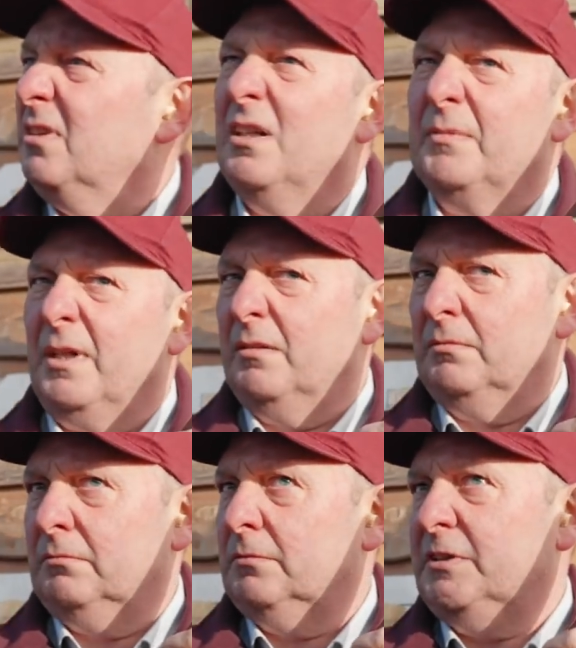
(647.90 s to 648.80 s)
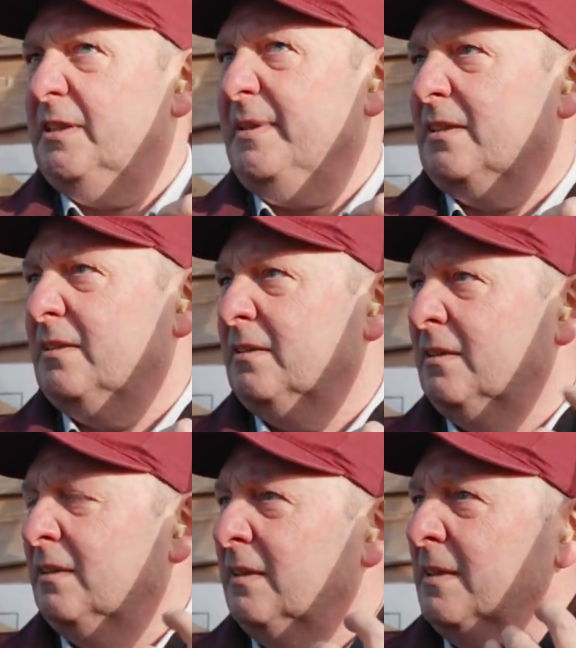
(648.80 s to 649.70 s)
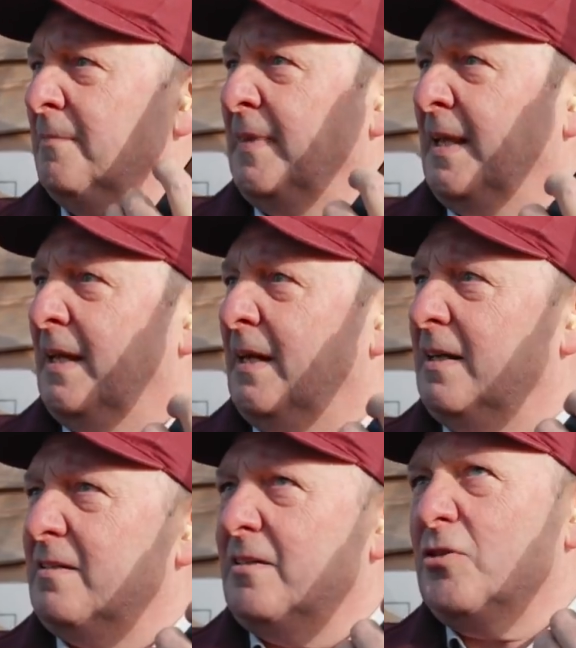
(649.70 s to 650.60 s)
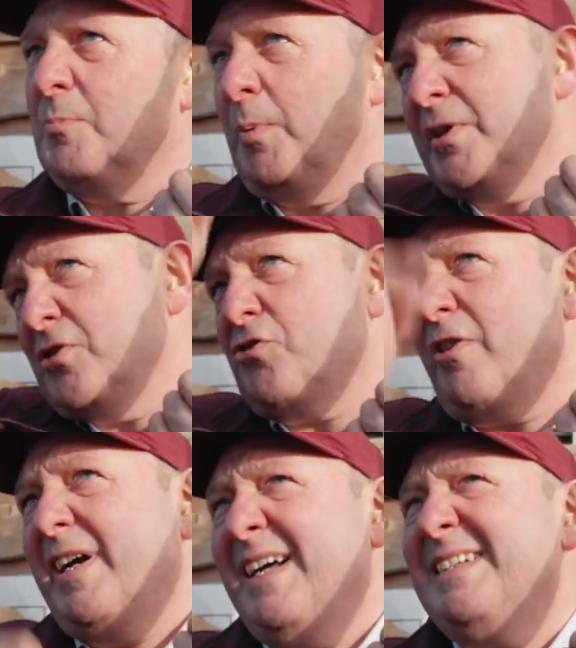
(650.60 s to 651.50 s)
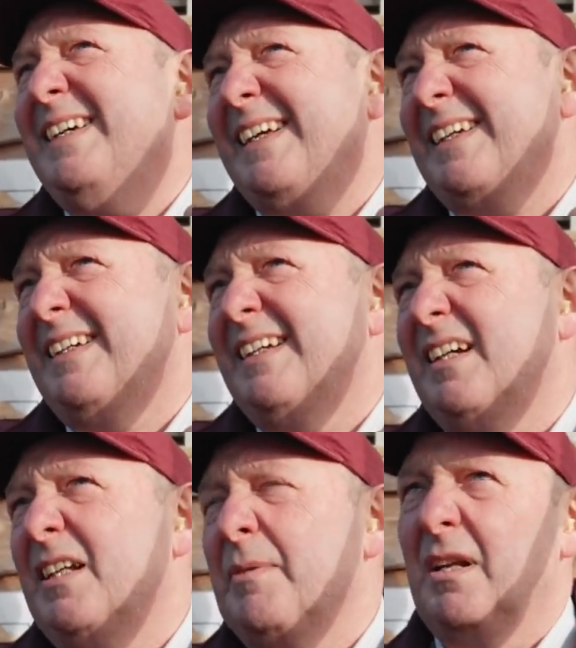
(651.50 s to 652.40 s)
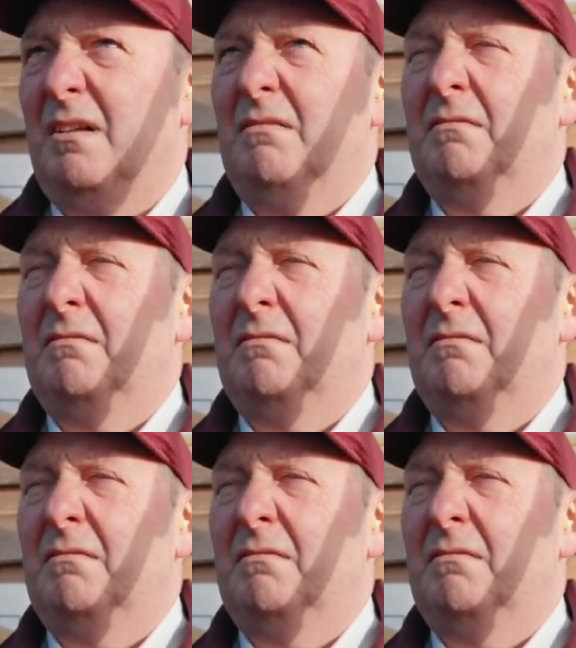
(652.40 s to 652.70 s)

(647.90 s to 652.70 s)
looking at him going, what are you doing? And I said, just point straight at it. And he went,